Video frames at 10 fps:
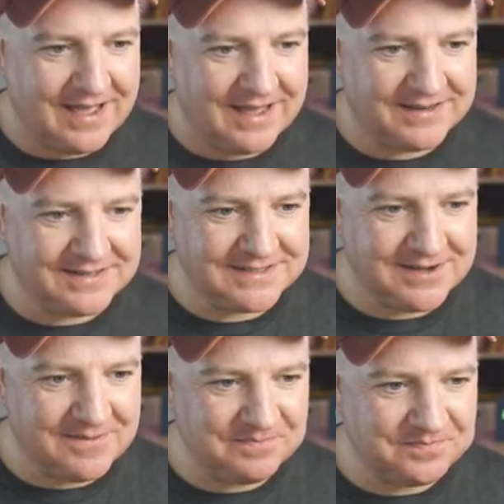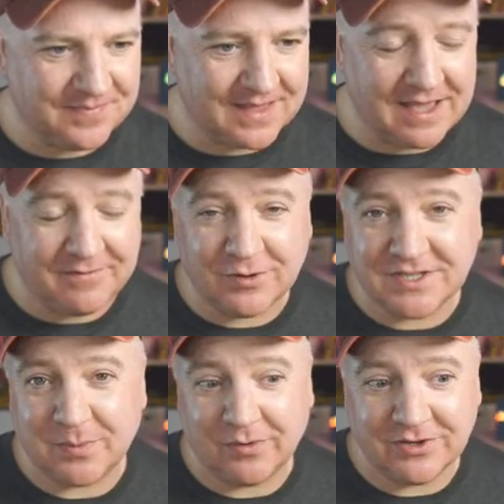And yeah, if you want to
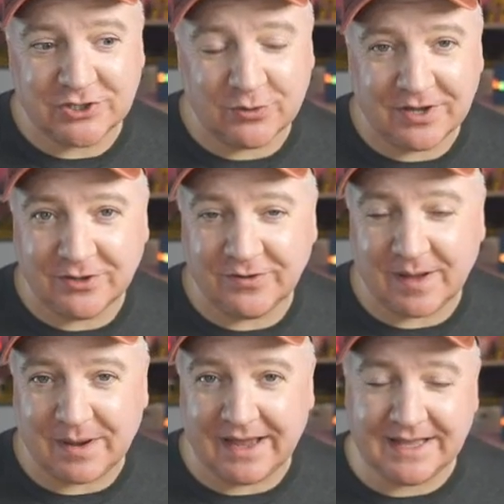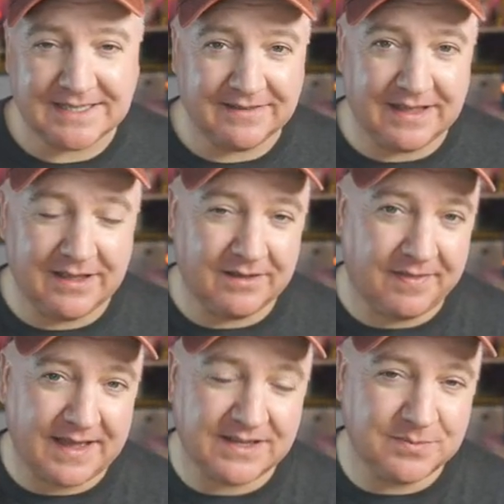support the show, you can do that by hitting the
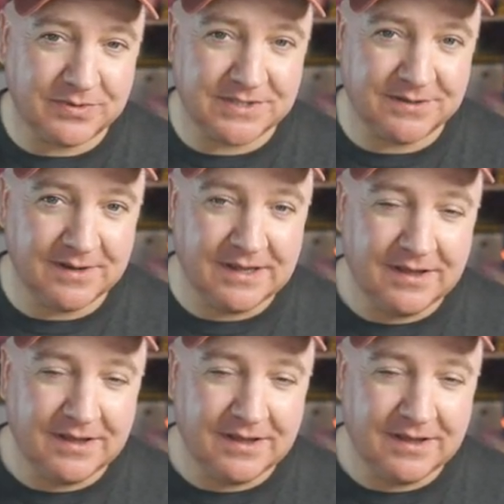thanks button